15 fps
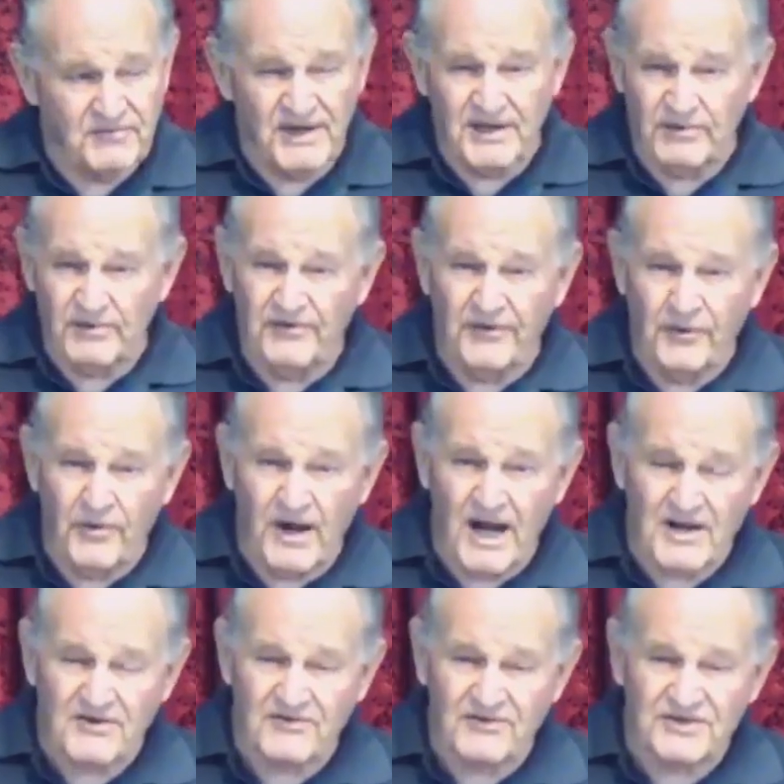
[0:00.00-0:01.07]
were
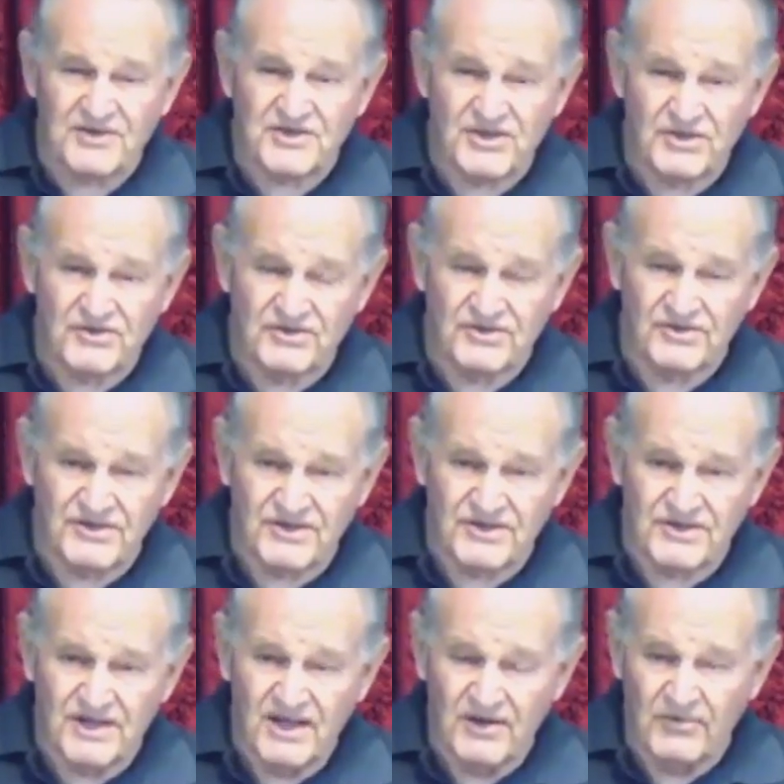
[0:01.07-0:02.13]
400 students,
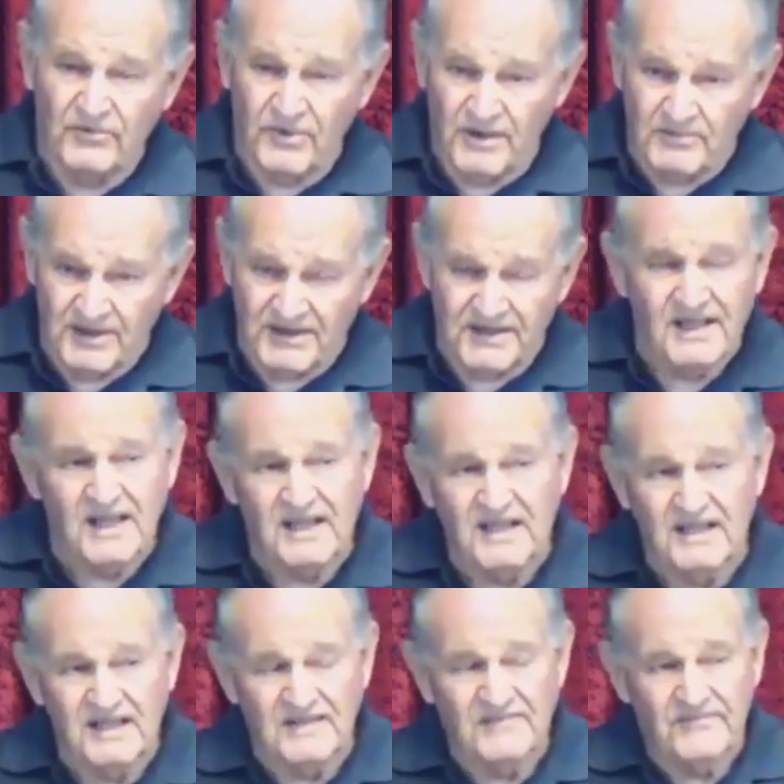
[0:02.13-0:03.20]
women,
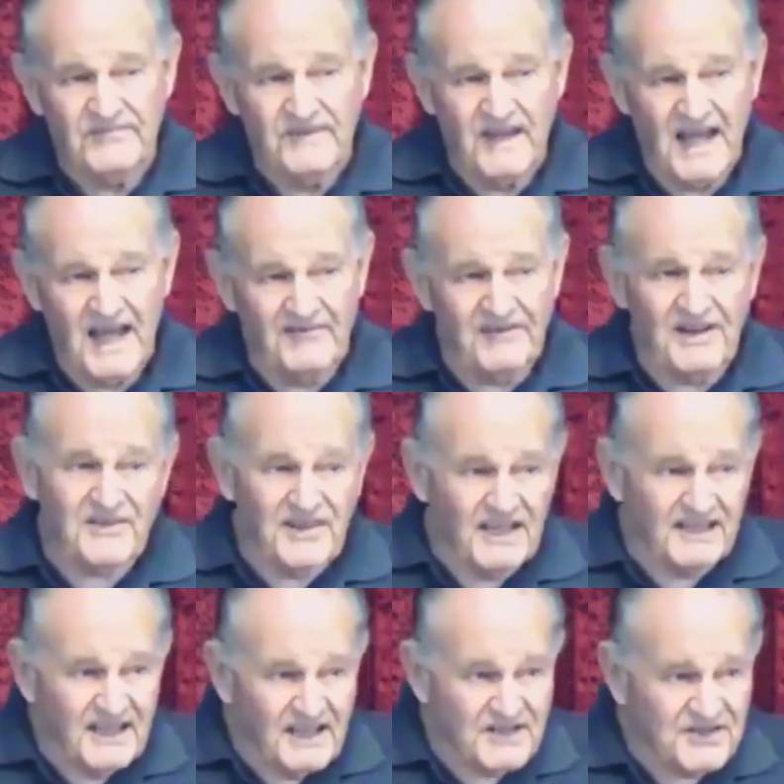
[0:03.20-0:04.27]
having their
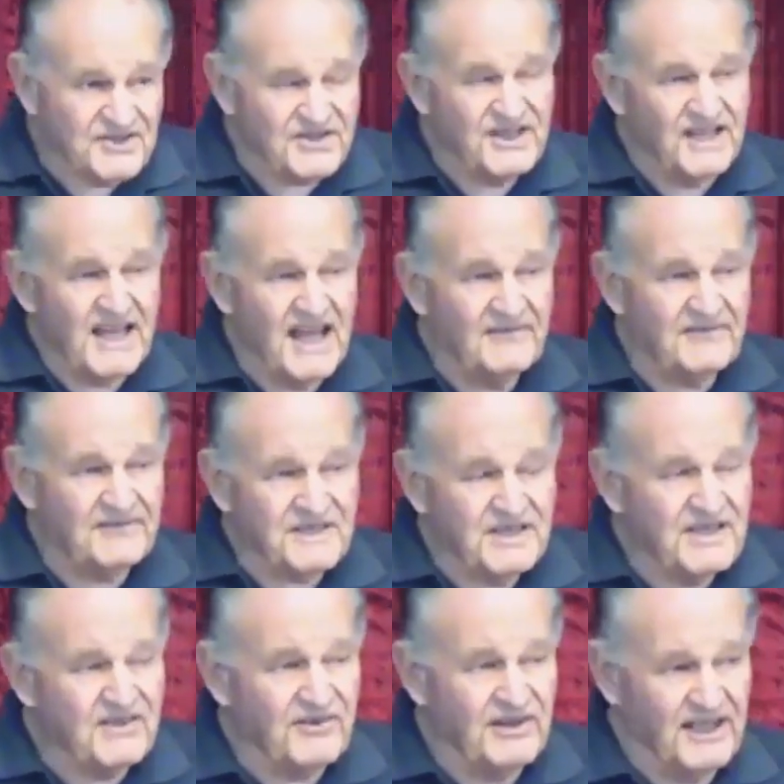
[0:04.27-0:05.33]
lunch, their
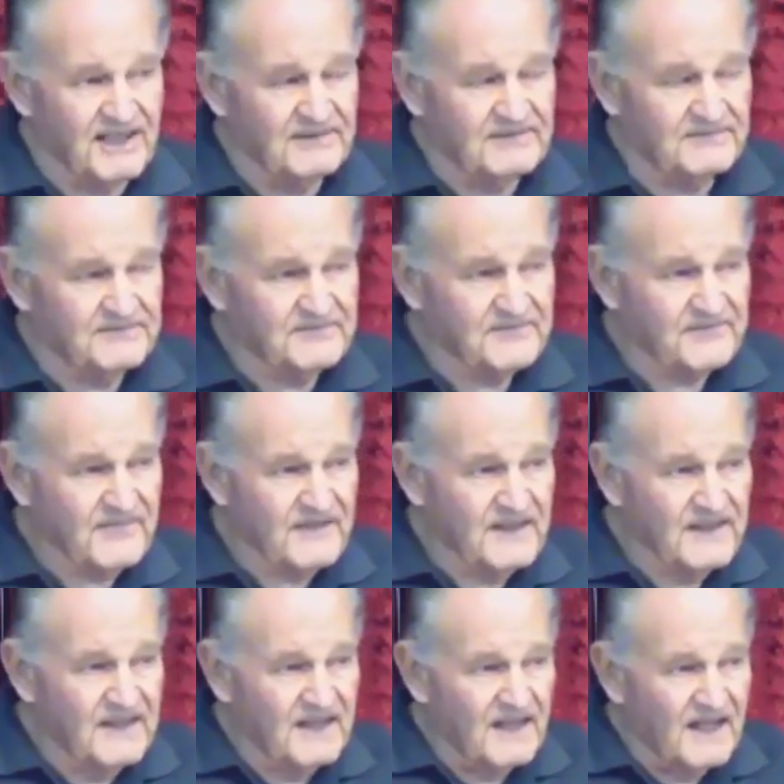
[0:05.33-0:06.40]
cafeteria.
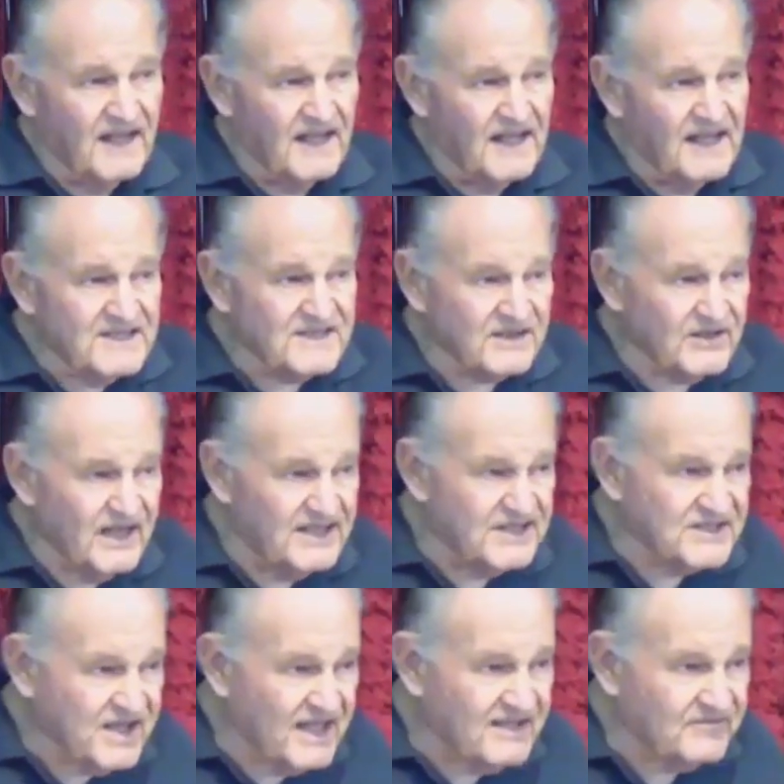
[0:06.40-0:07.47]
His
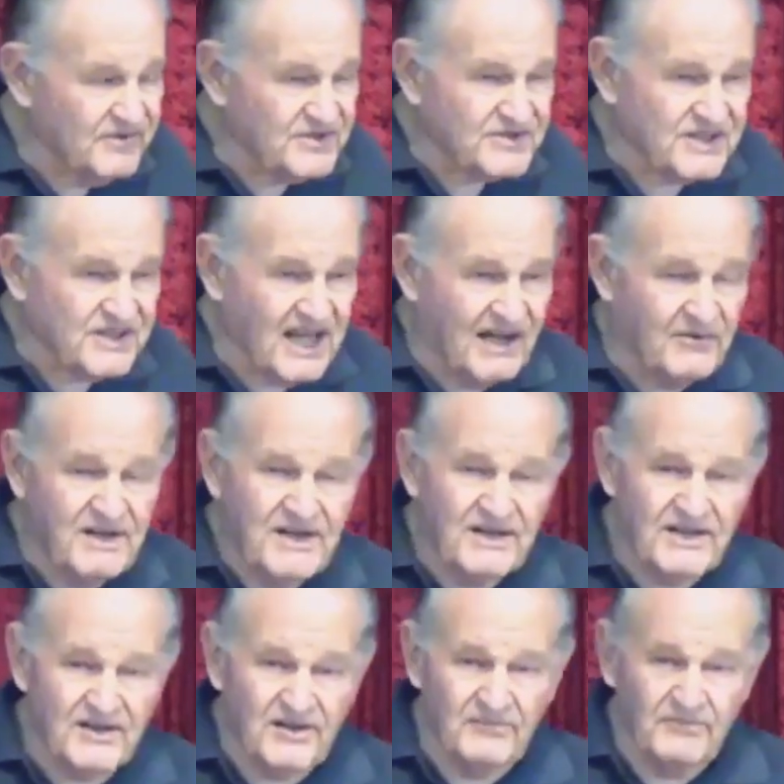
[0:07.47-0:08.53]
intent was to go in
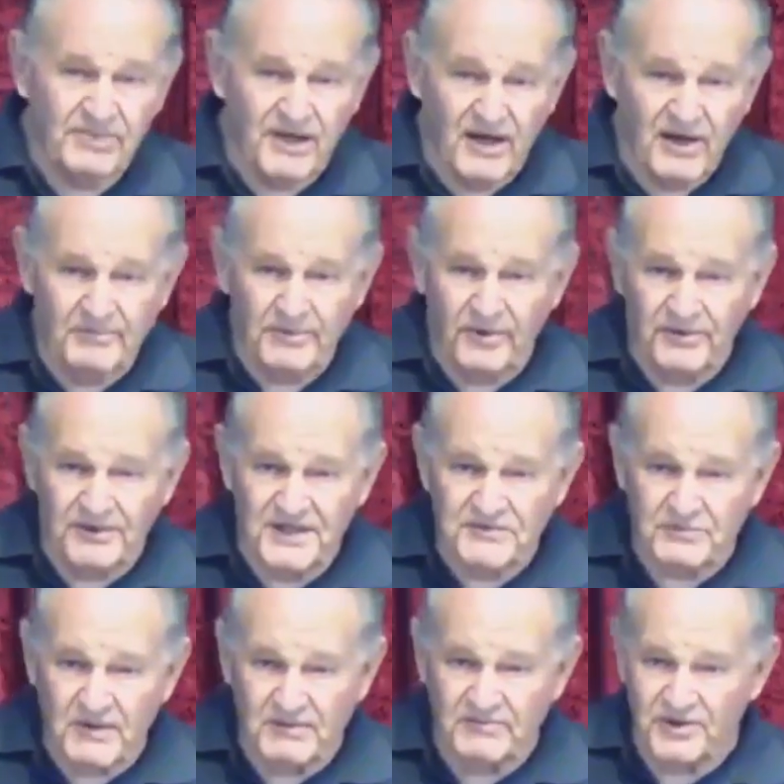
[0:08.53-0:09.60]
there and blow up all these
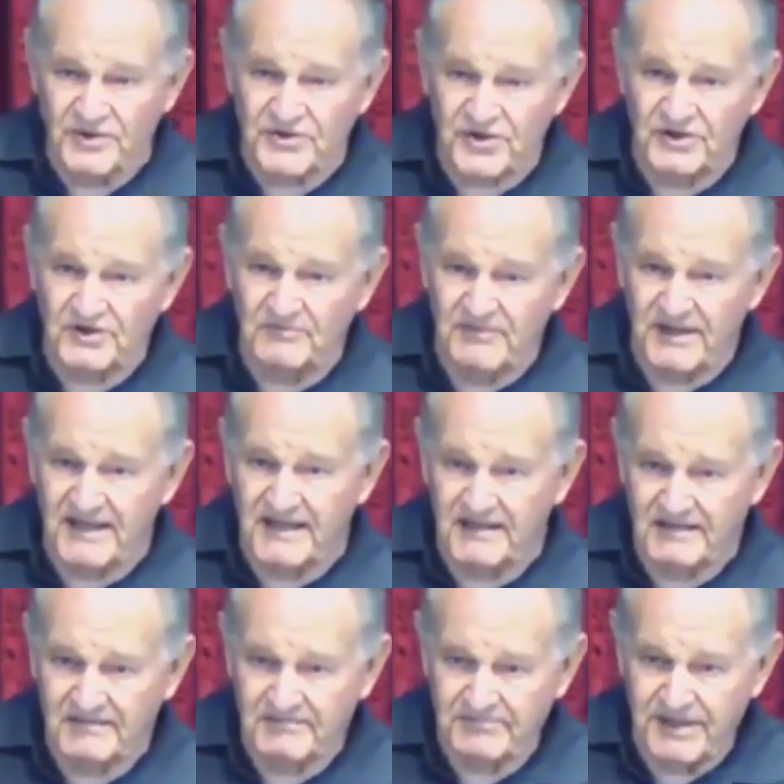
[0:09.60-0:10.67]
women who shouldn't have been
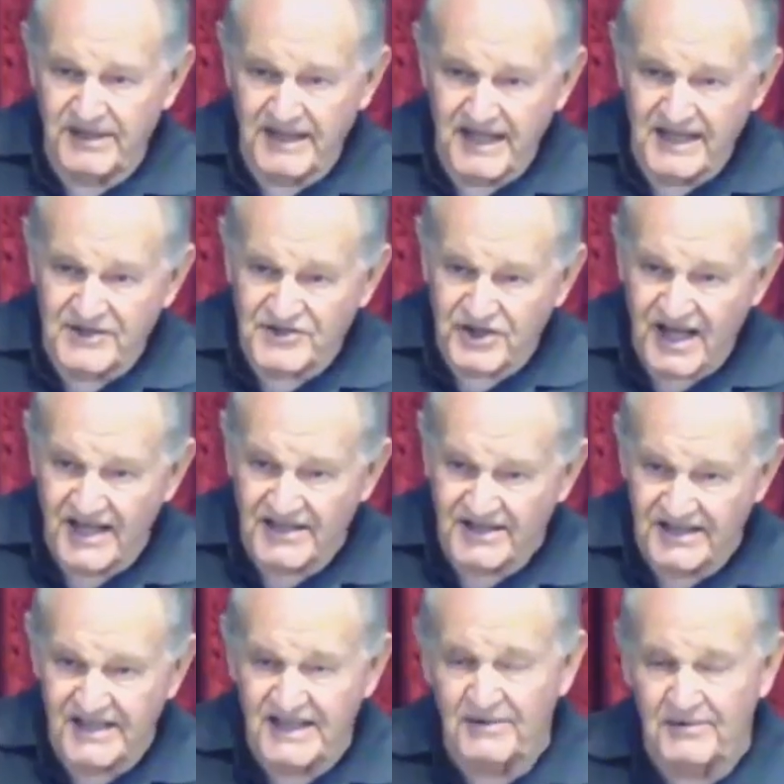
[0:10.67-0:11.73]
being educated
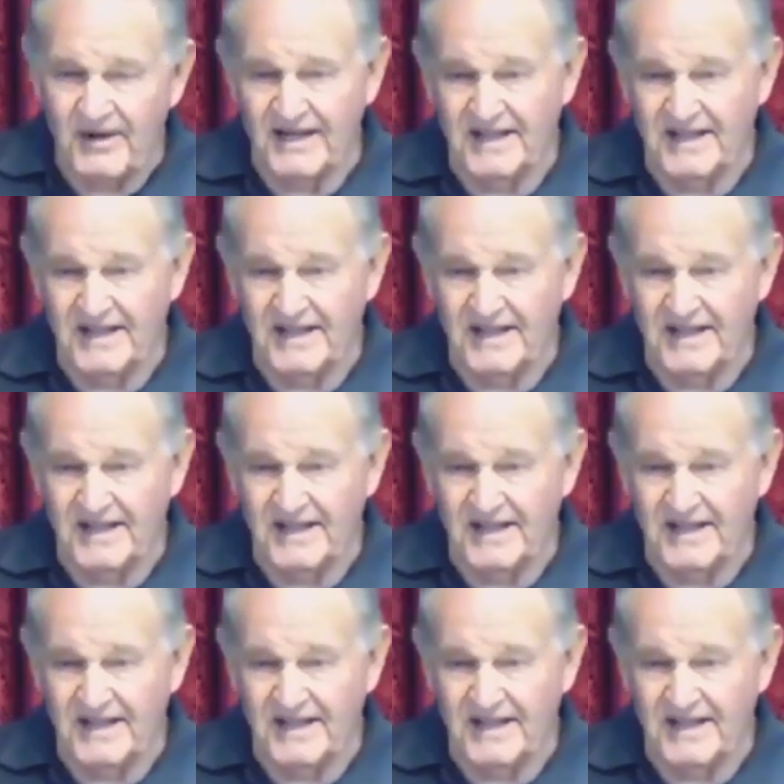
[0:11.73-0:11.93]
anyway,